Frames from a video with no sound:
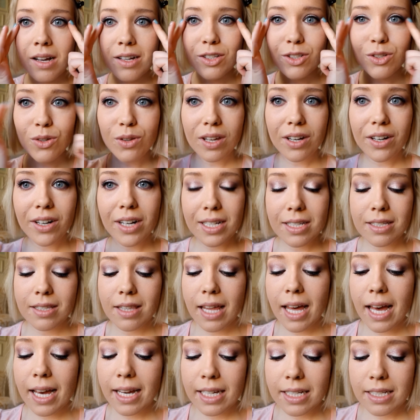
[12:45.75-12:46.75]
So there is
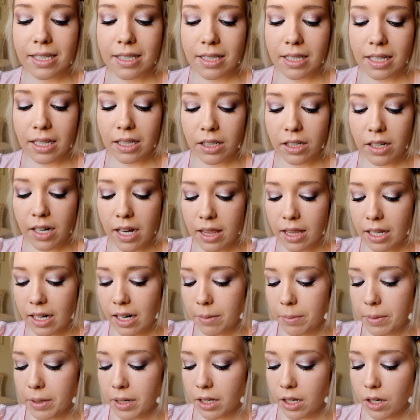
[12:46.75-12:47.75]
that concealer, and then
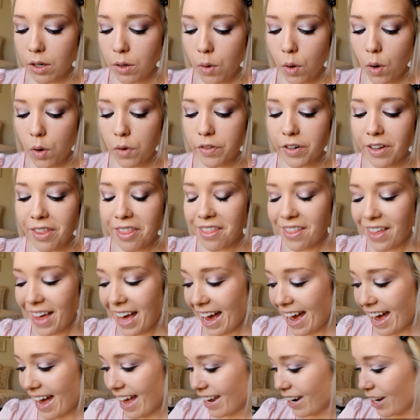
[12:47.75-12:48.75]
I'm going to go over
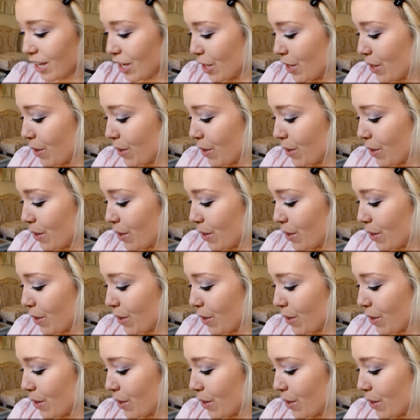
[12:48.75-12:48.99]
that